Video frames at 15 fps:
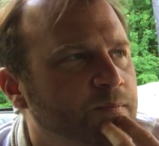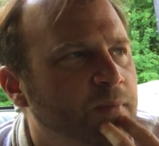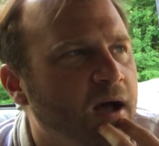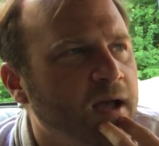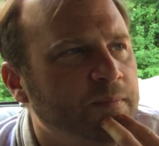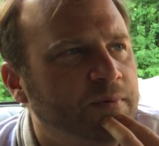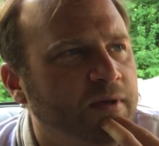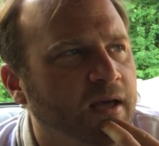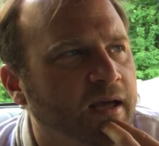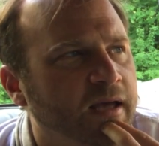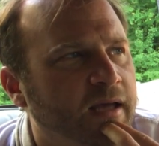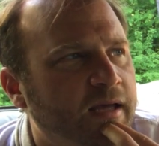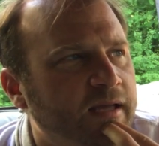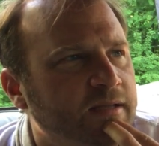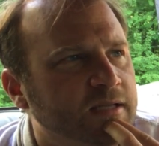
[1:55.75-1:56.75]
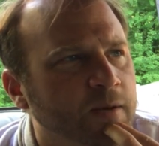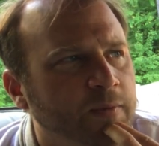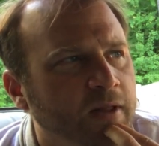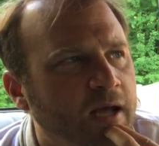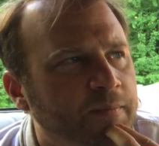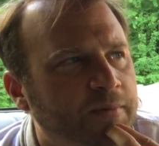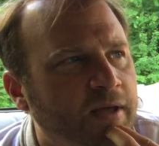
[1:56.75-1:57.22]
IPA, double
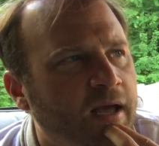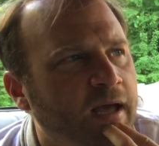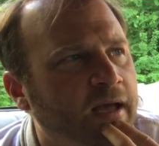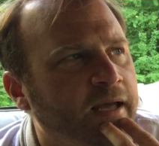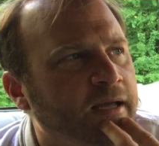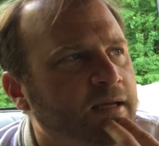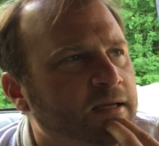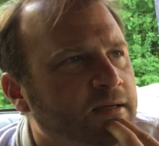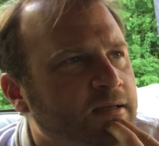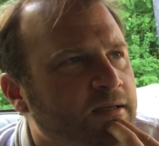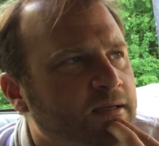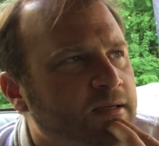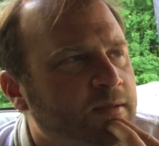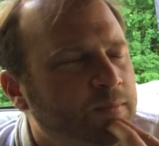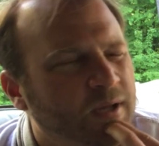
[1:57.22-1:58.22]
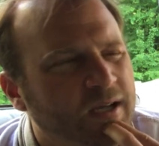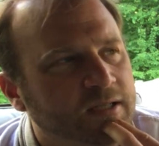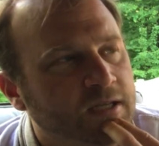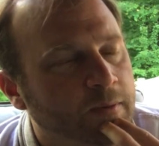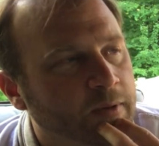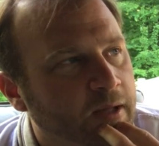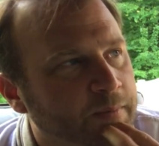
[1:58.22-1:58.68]
IPA, probably
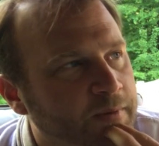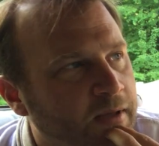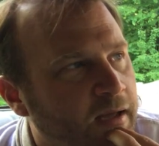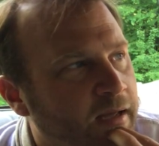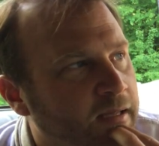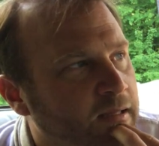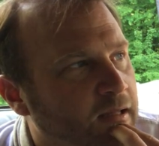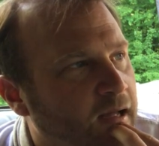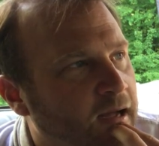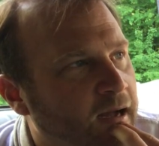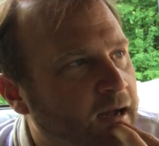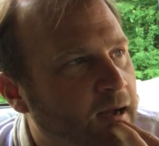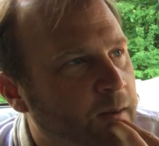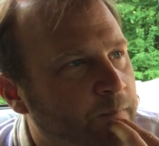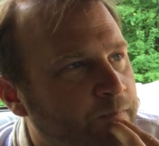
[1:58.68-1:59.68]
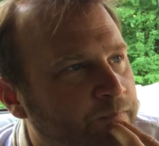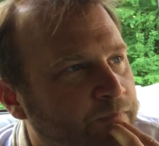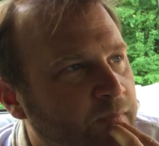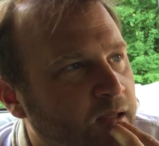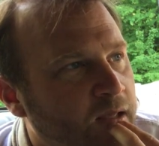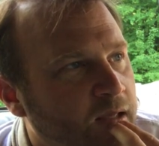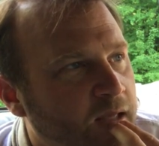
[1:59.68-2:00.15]
double IPA,
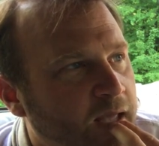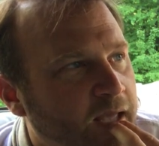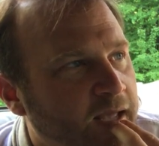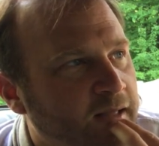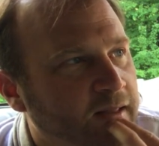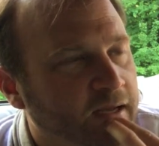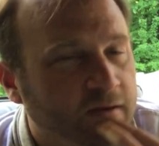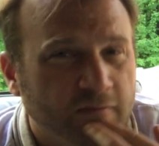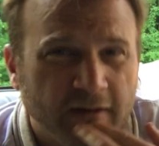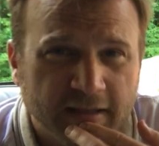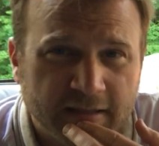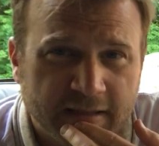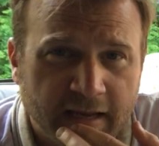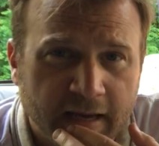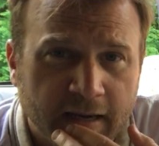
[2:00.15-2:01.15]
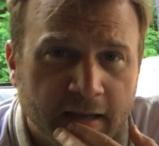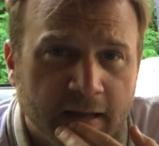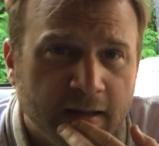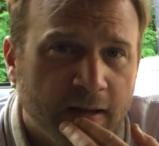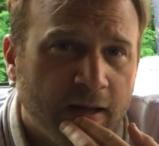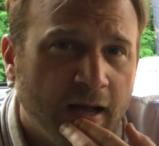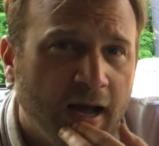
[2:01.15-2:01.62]
and like a red zin.
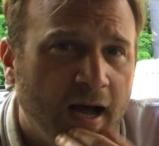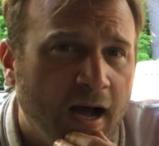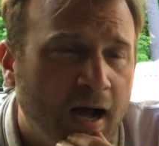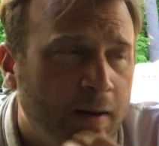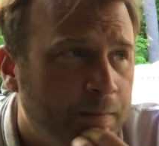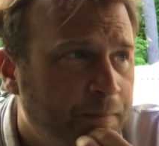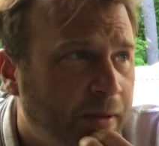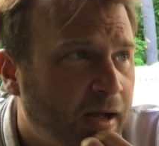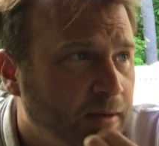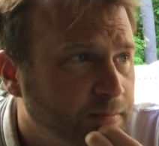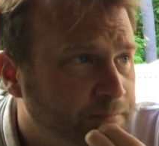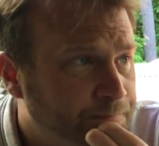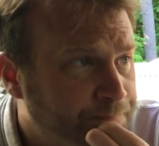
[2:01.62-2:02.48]
But